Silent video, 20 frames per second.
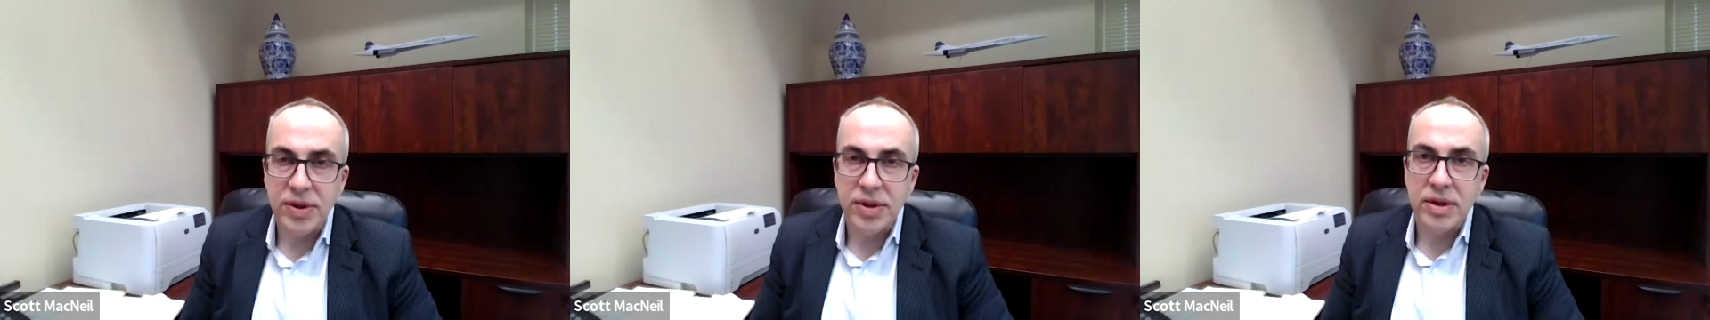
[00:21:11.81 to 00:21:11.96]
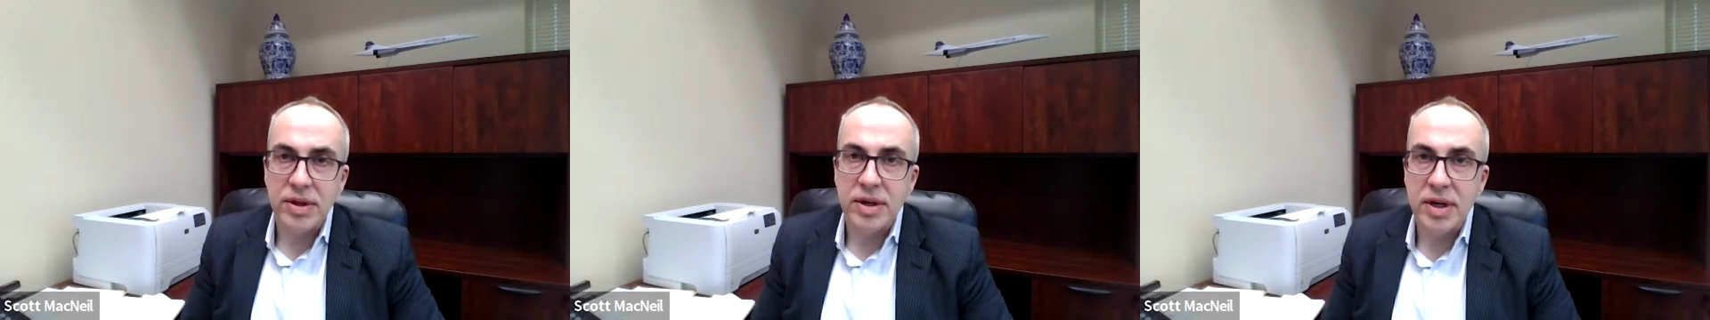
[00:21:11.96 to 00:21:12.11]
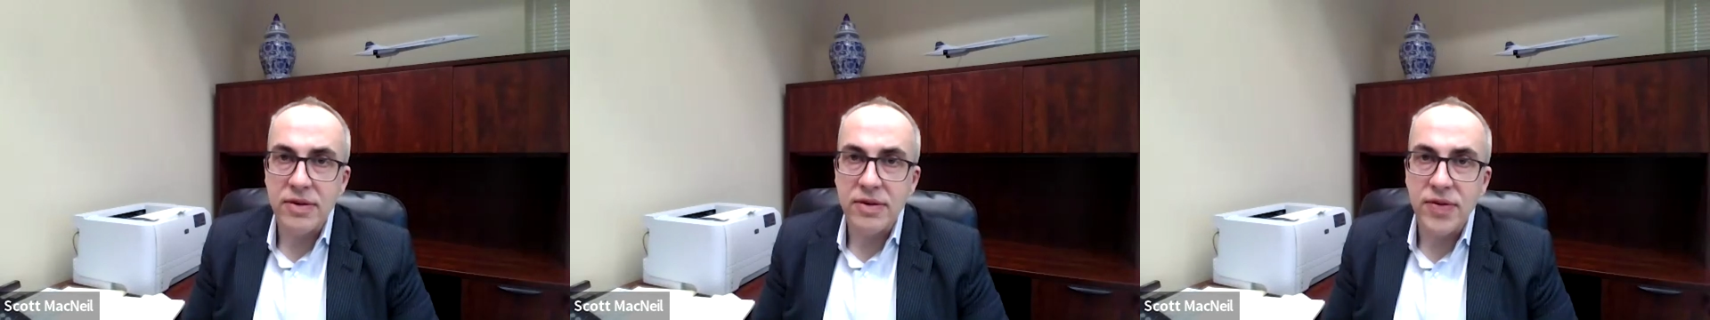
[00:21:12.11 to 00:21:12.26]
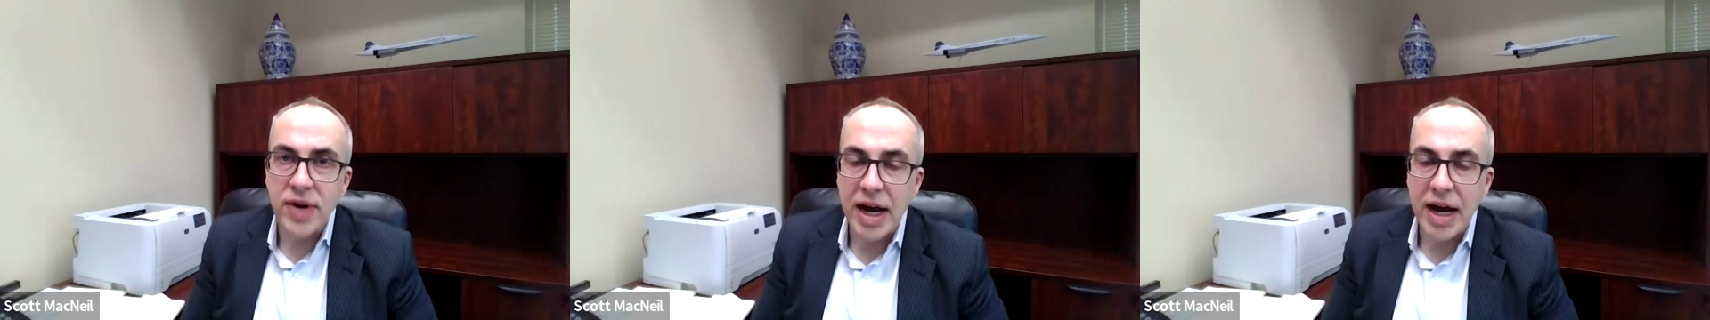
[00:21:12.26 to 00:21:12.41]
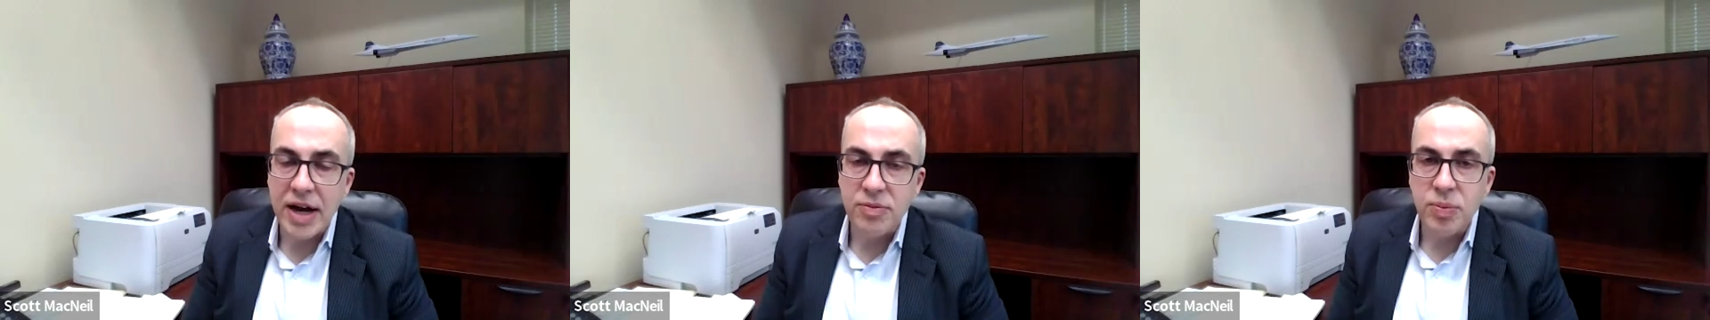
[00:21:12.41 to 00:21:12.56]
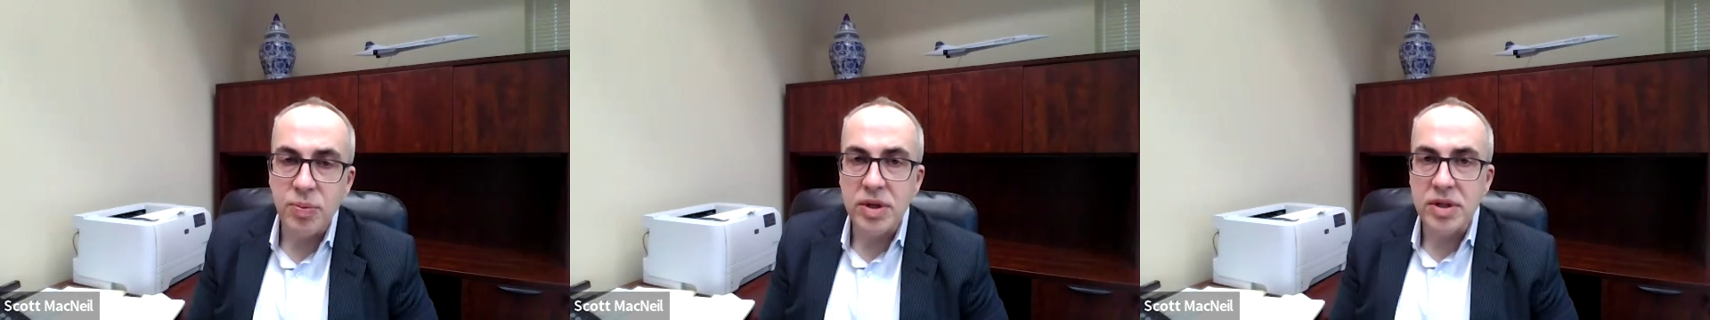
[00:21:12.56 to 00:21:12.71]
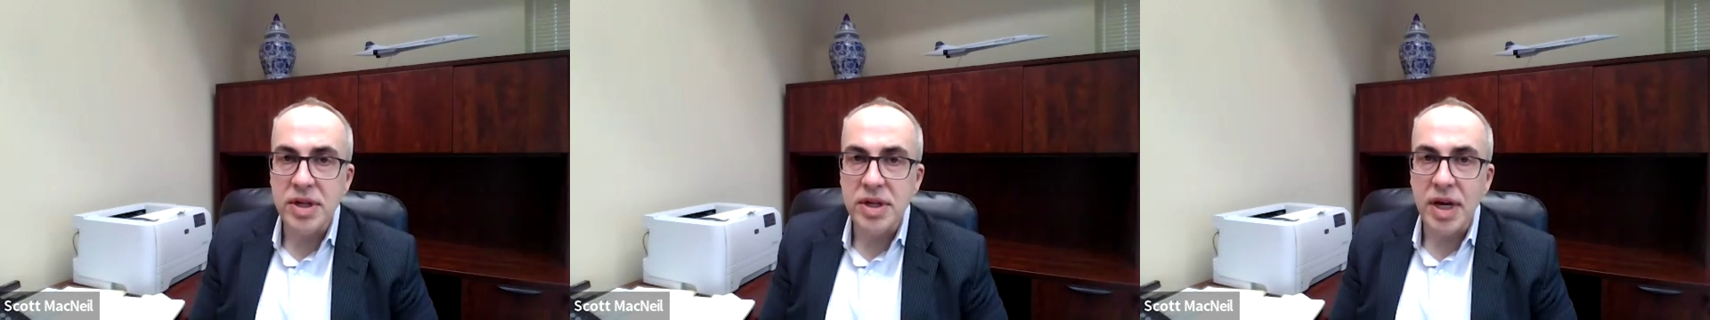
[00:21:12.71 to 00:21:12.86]

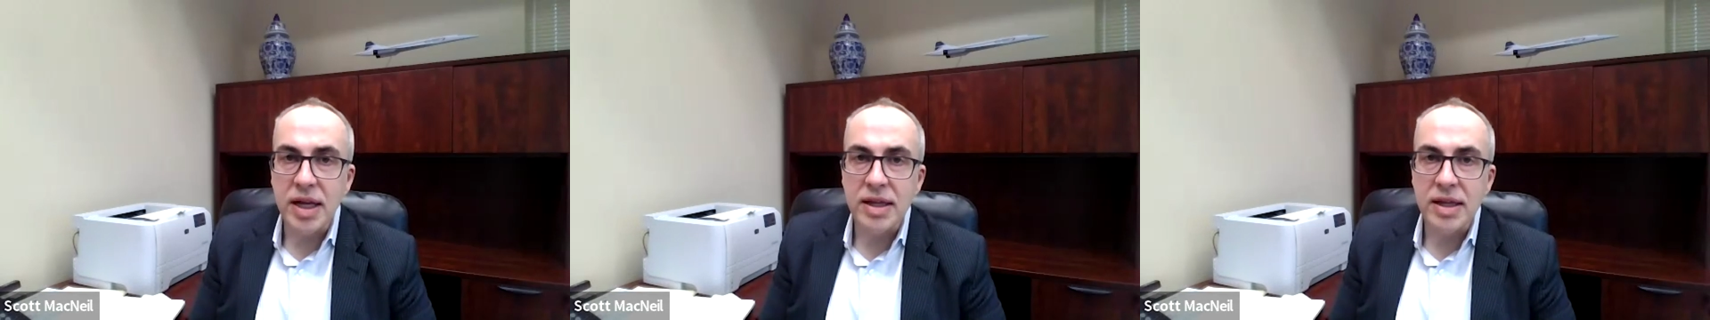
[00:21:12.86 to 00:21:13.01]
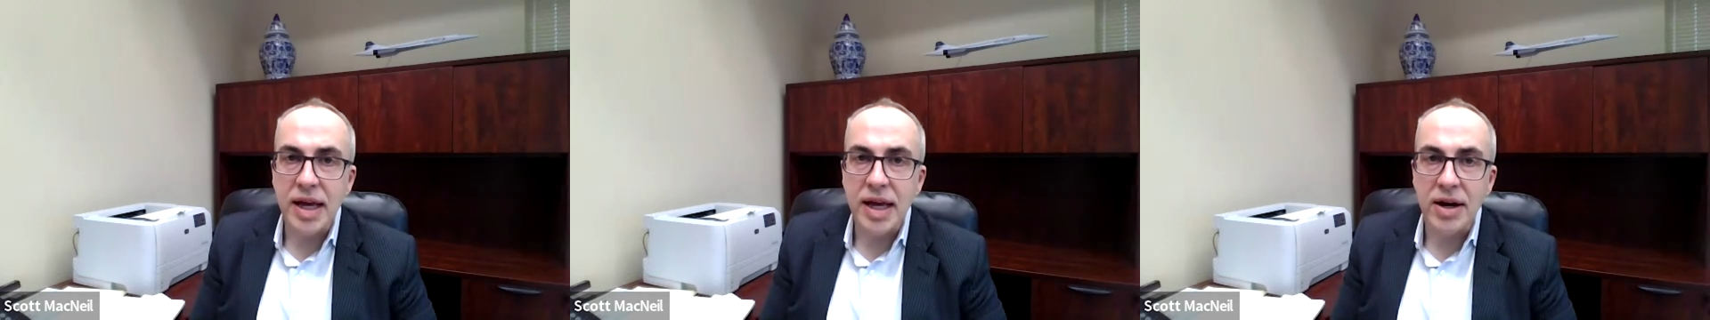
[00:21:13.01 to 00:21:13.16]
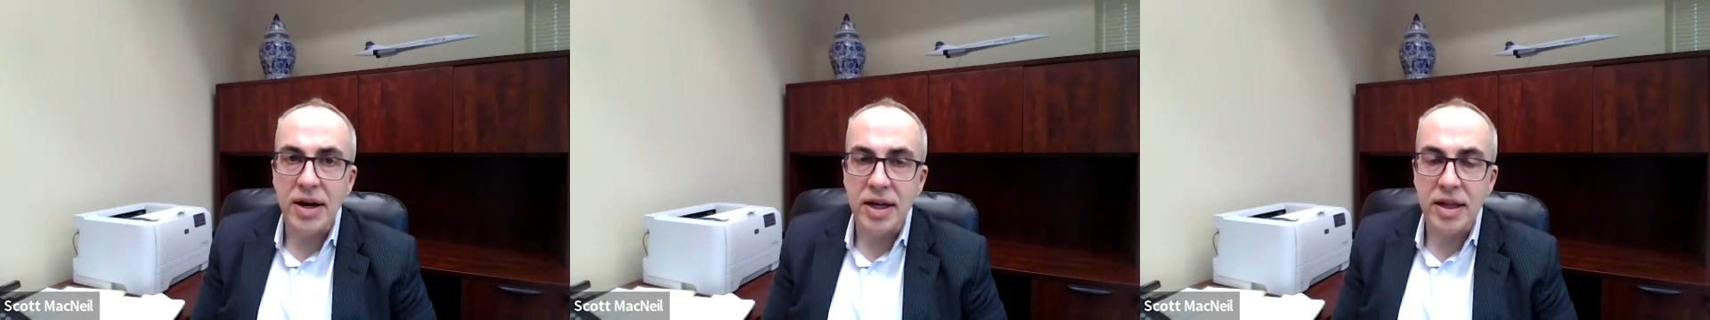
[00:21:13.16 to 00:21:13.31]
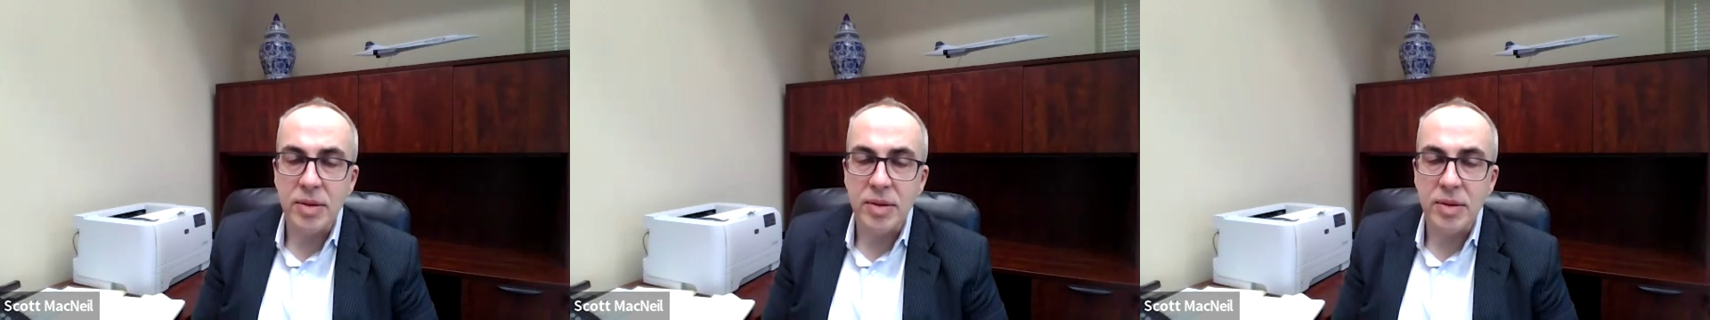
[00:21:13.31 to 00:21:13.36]
35% down